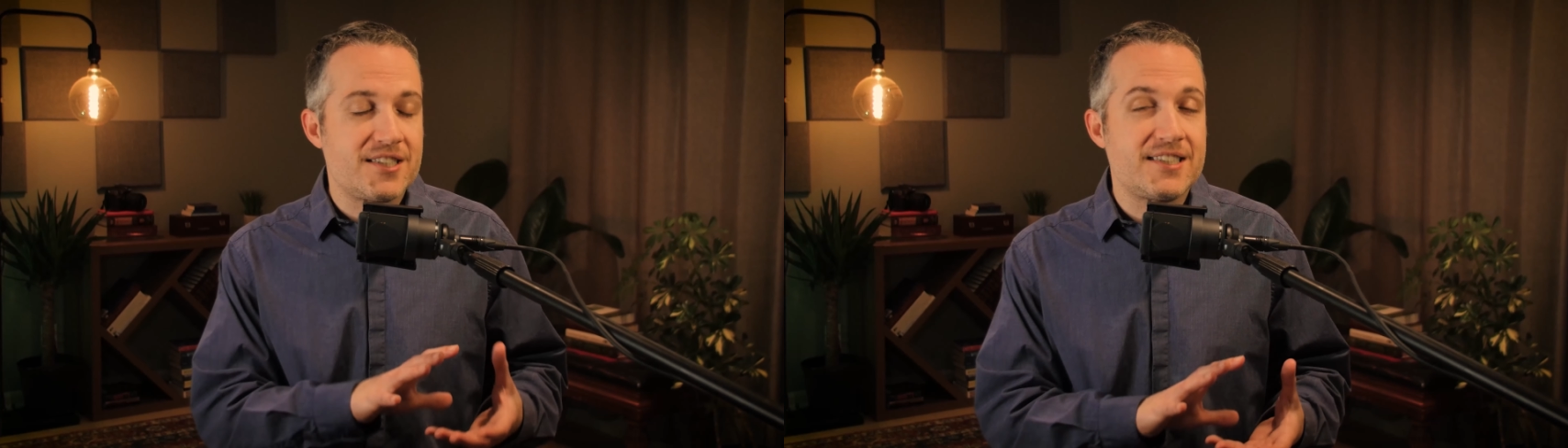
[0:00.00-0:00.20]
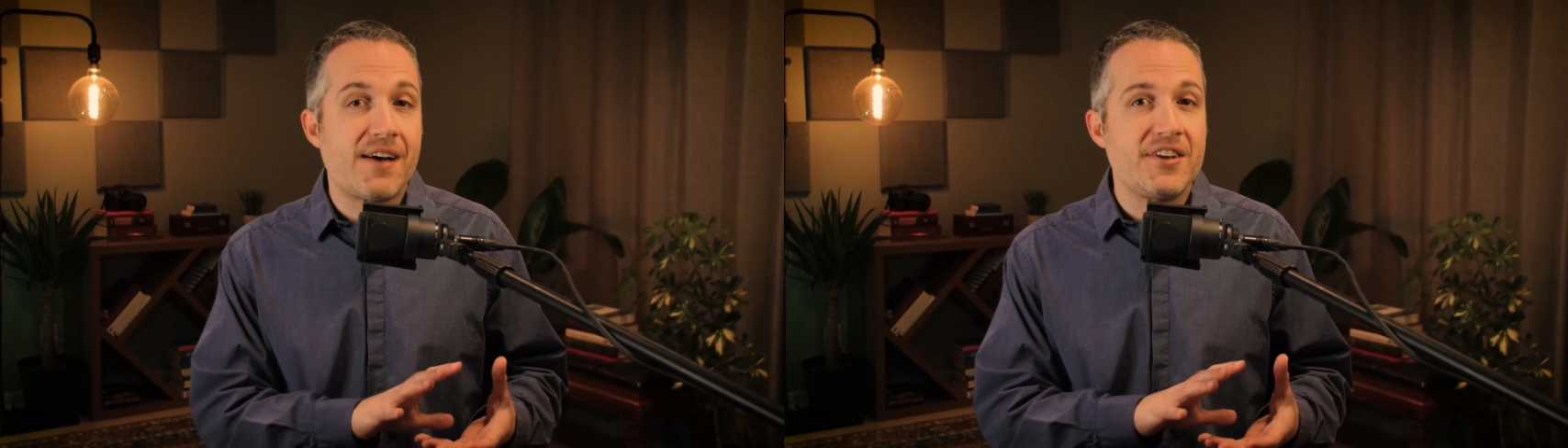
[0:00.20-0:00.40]

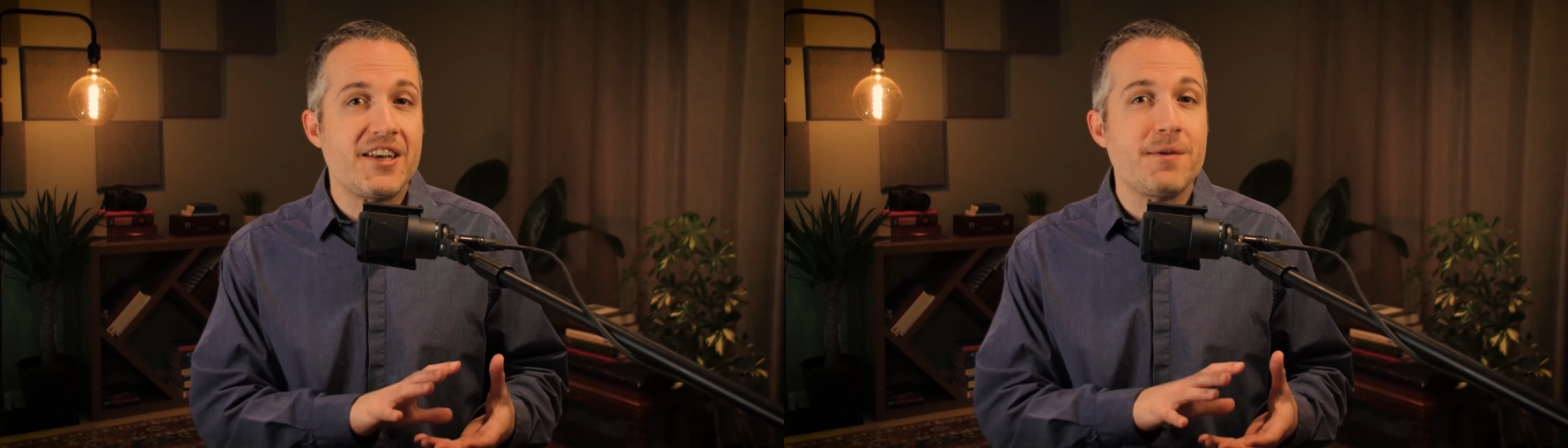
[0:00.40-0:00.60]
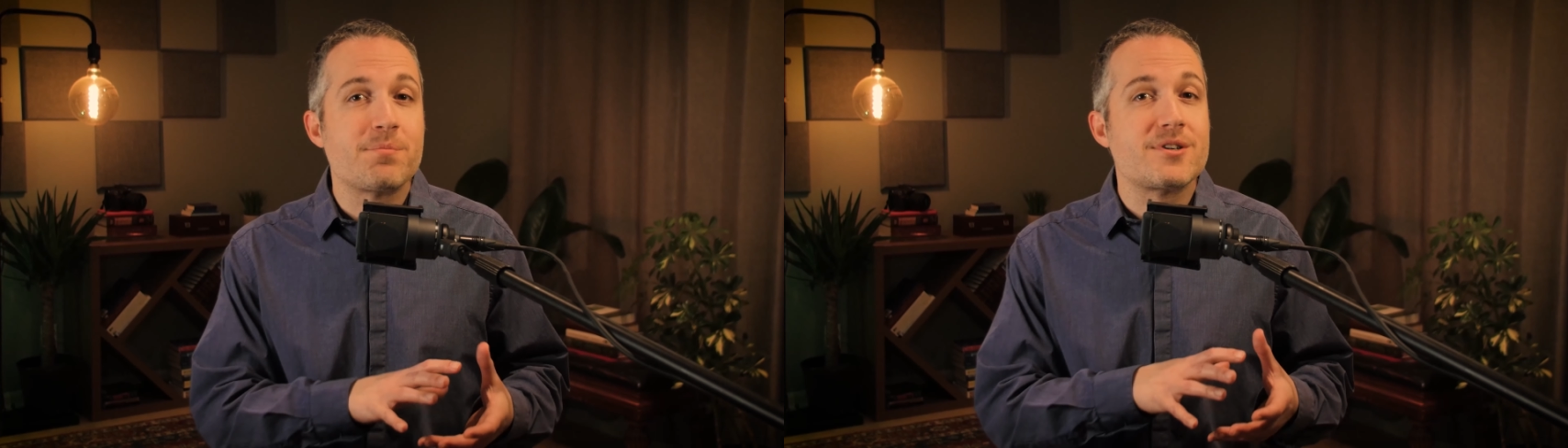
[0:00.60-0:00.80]

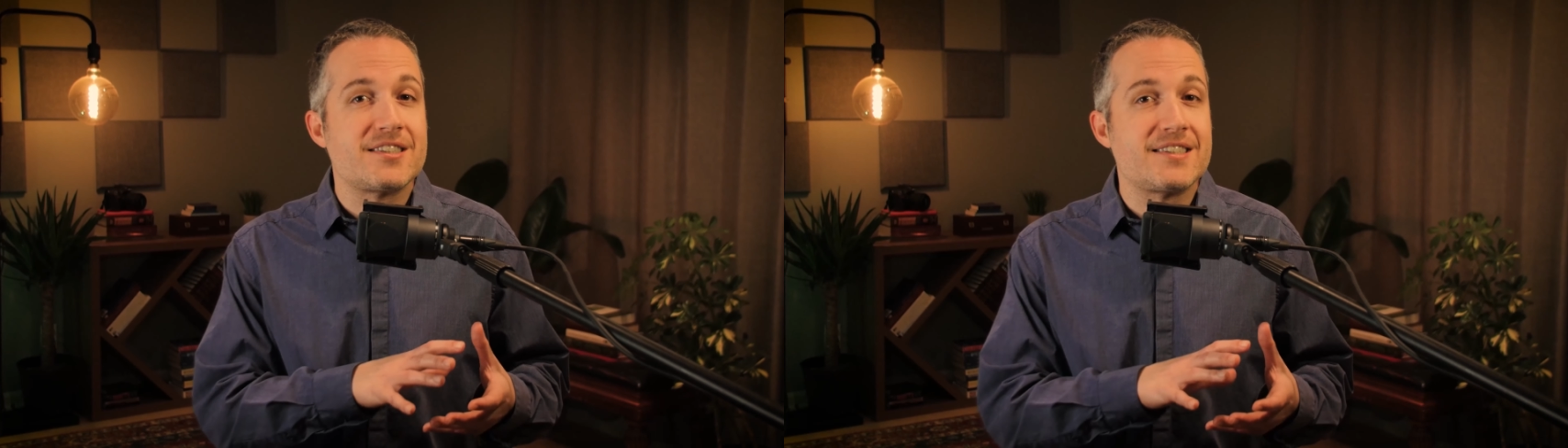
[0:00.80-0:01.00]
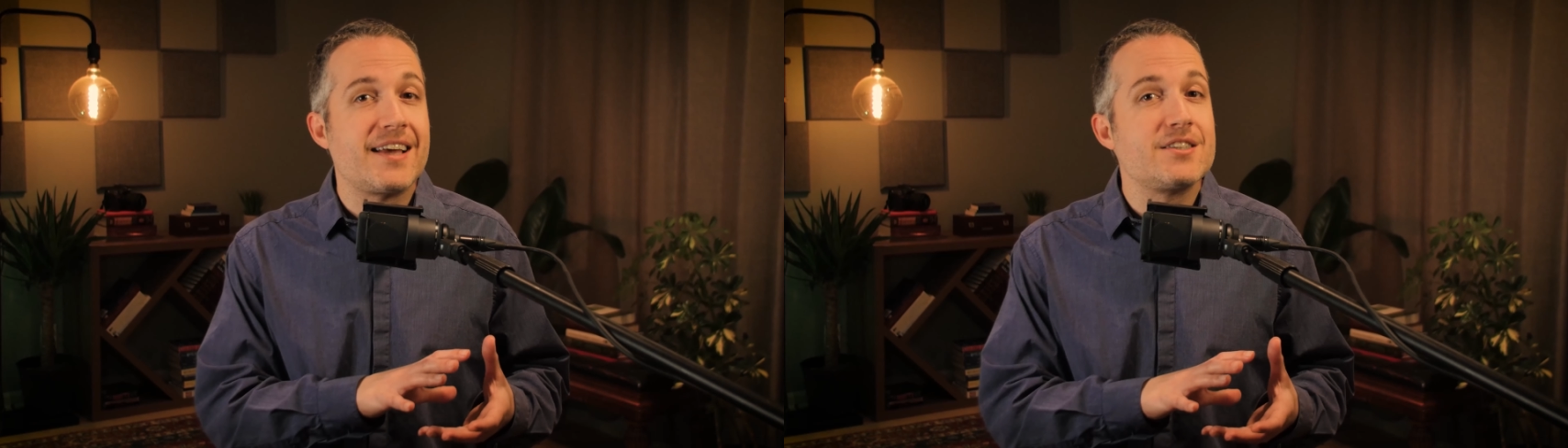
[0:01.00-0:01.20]

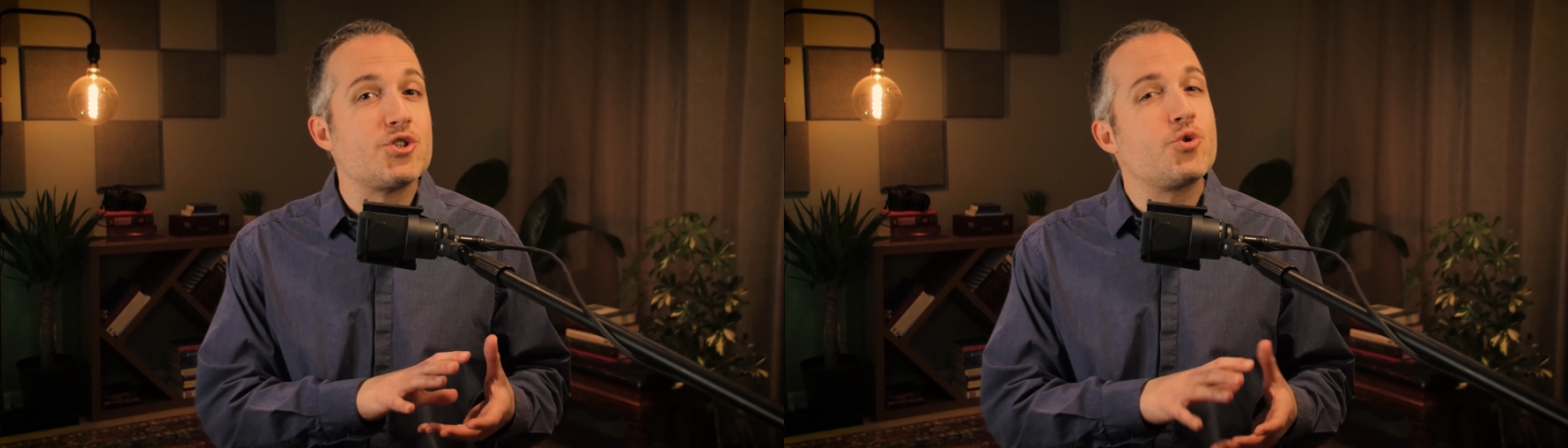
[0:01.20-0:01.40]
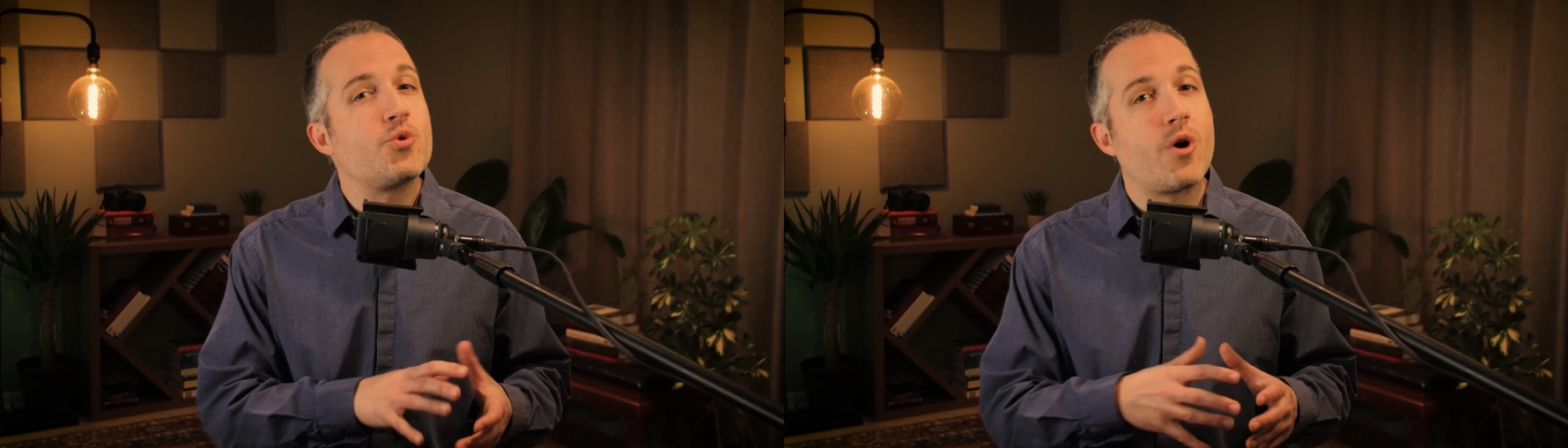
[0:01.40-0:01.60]
70%
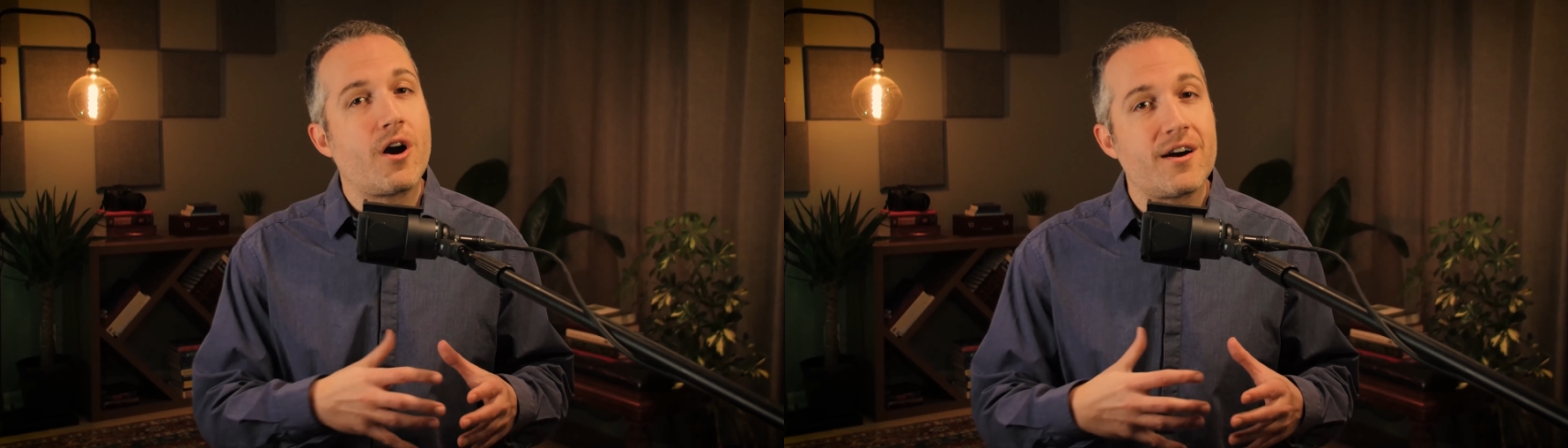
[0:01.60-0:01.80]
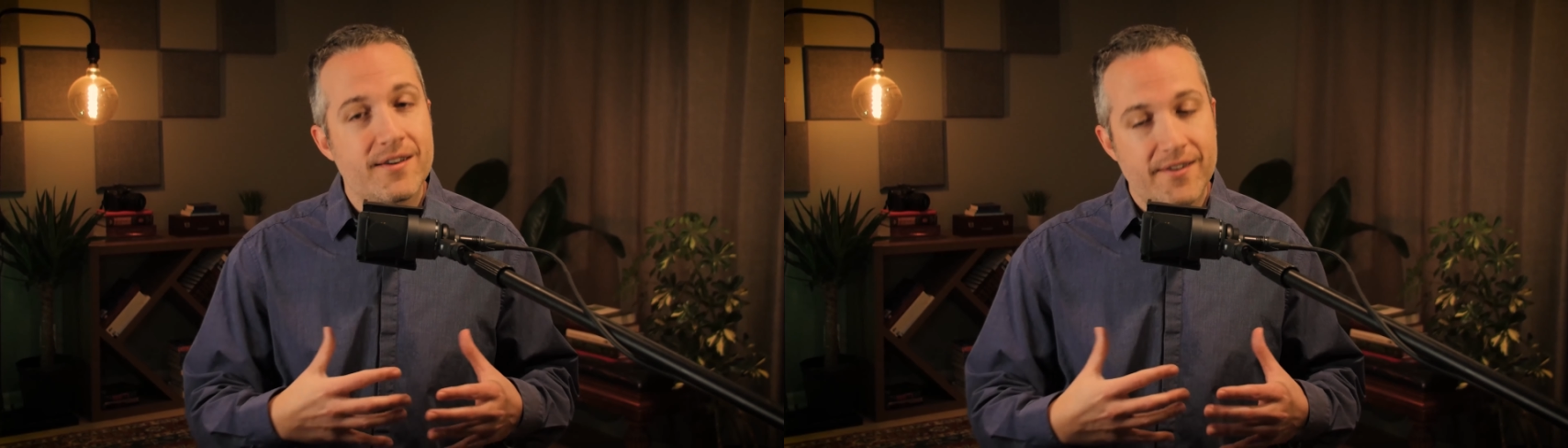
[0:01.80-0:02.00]
who
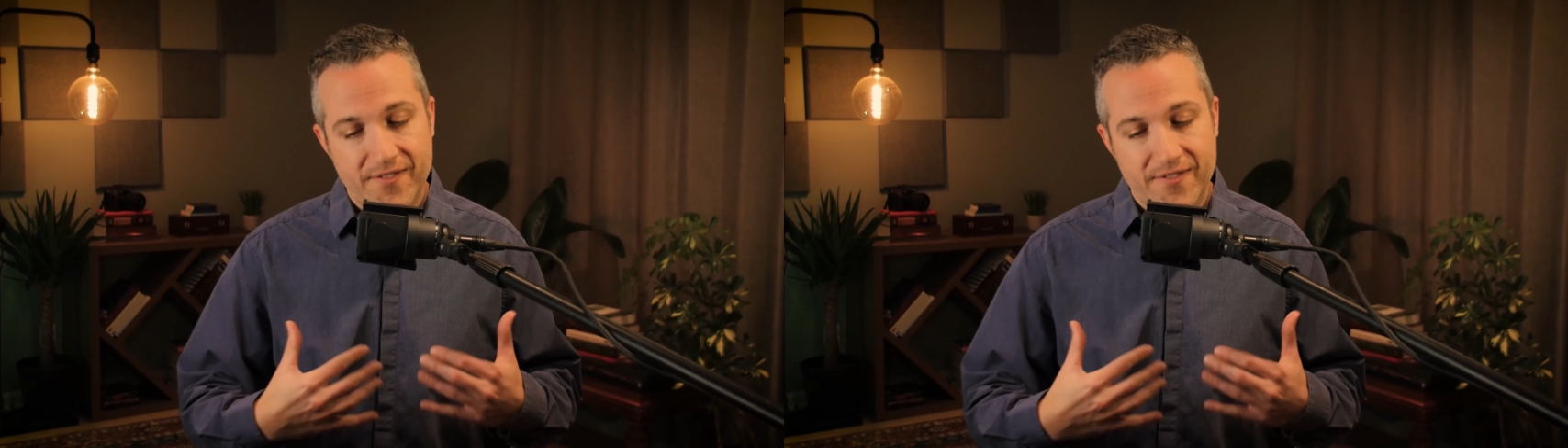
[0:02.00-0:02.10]
are